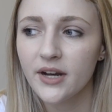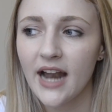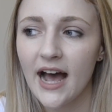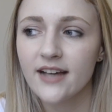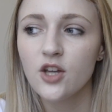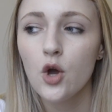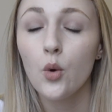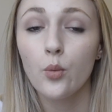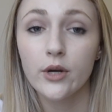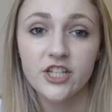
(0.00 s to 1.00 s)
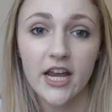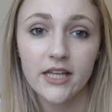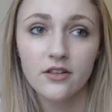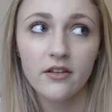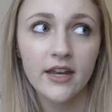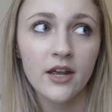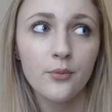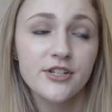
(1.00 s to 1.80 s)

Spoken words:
but it has witch hazel in it,